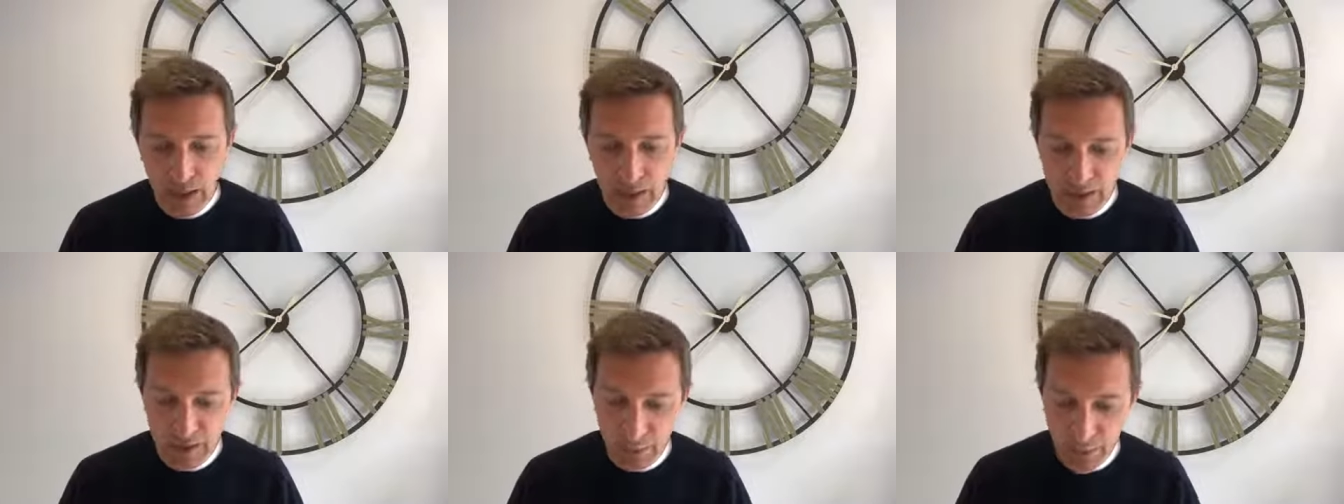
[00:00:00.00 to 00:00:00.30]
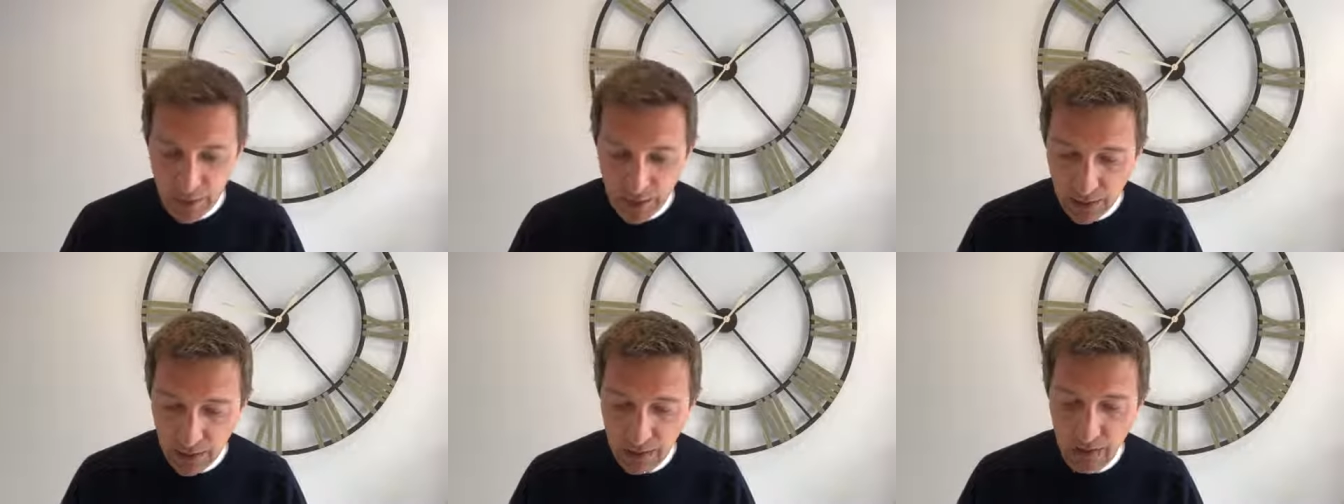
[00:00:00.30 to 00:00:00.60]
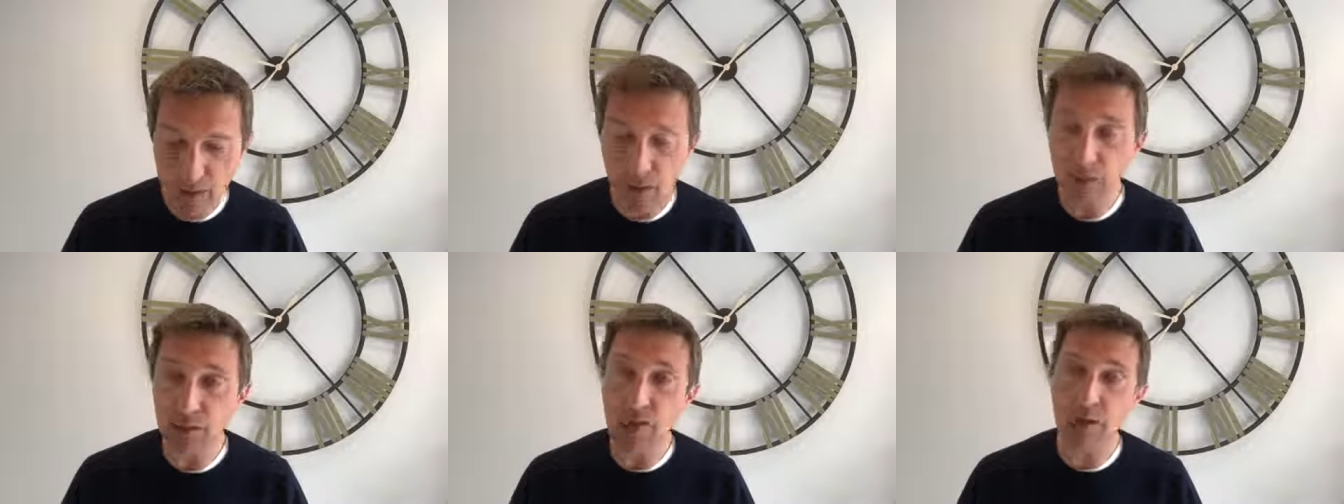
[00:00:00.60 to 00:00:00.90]
It's been
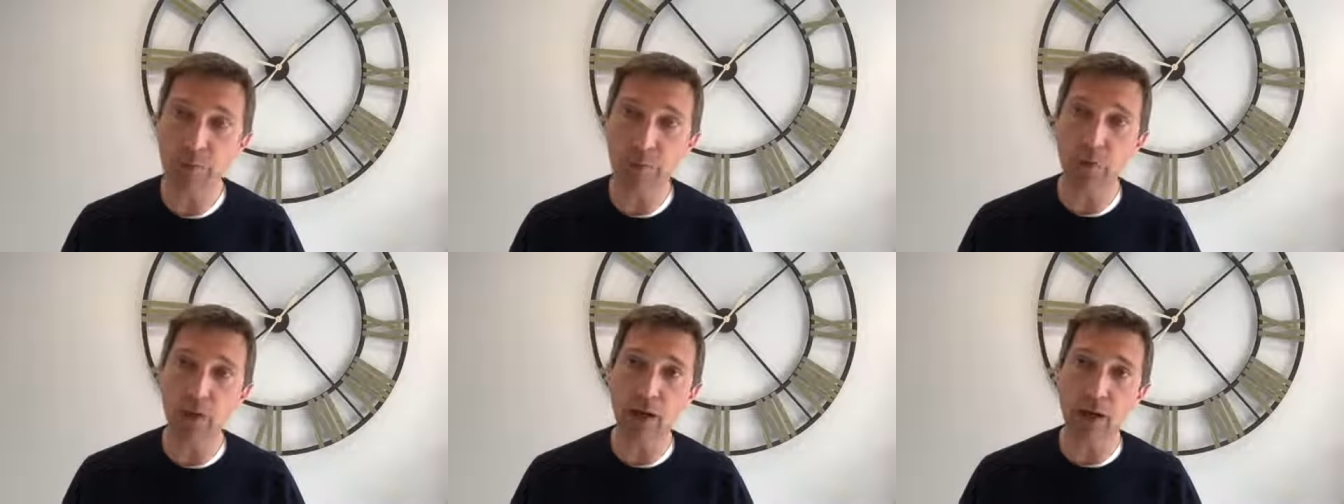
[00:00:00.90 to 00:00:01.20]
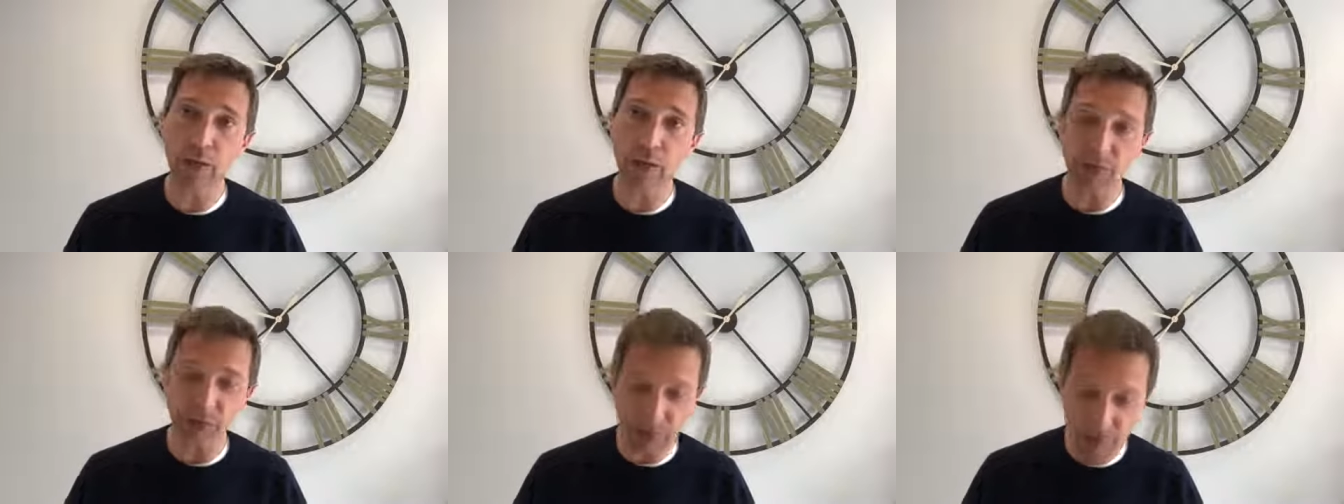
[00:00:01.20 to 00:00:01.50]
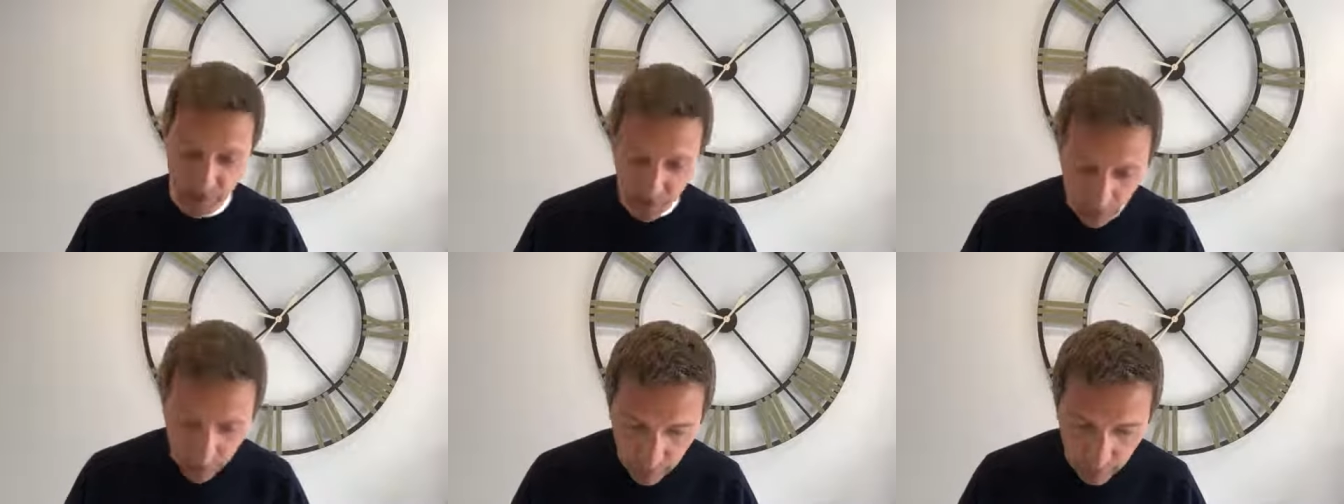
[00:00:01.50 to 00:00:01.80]
conducted by
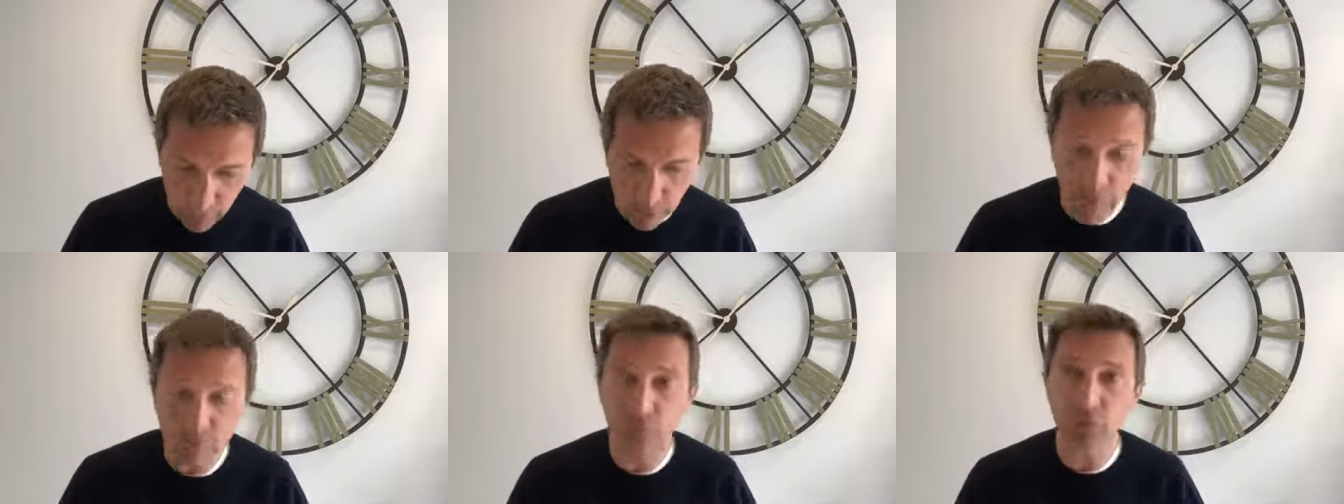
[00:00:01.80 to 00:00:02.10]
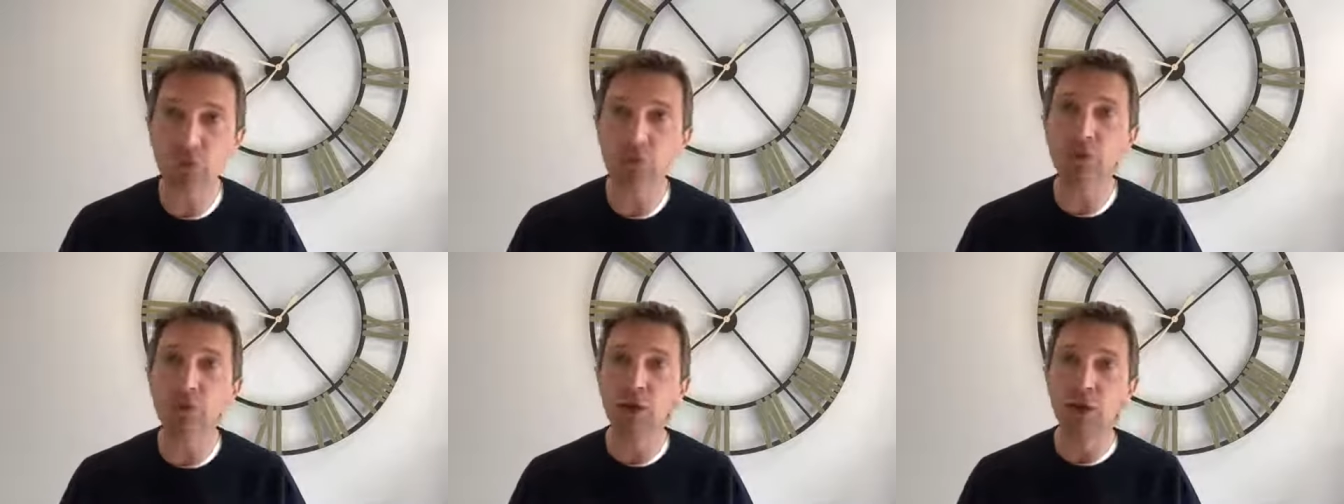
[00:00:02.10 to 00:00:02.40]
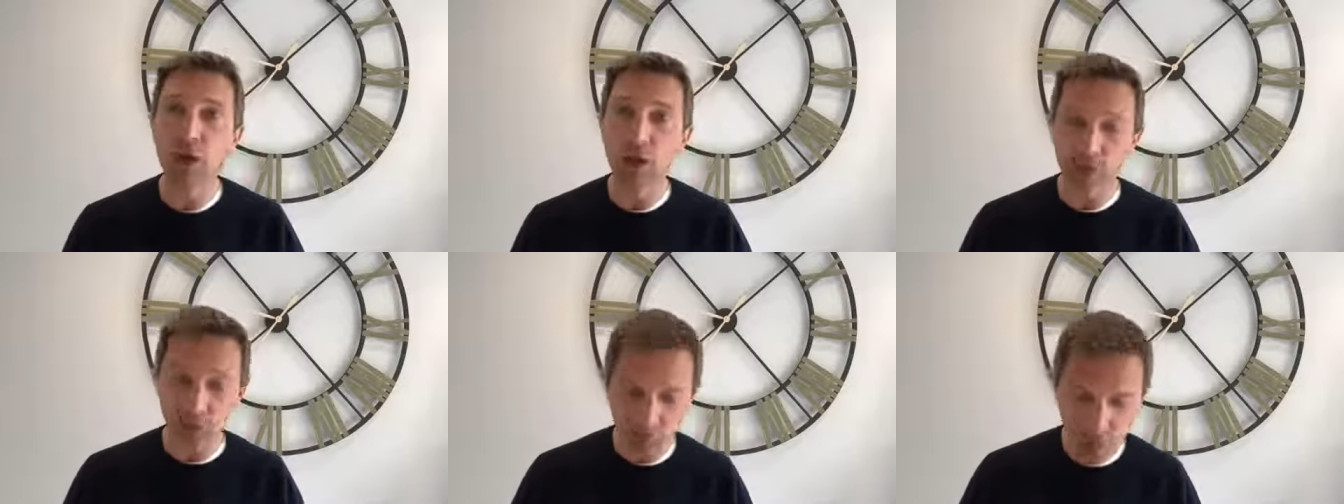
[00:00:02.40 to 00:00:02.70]
Professor Colin Renfrew,
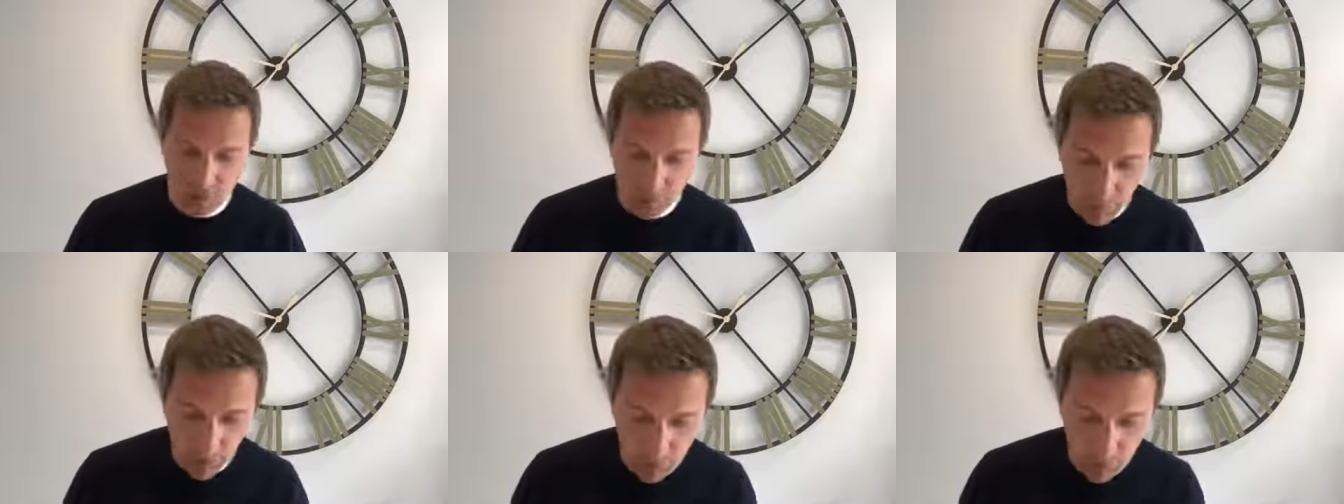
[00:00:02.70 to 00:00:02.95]
Dr.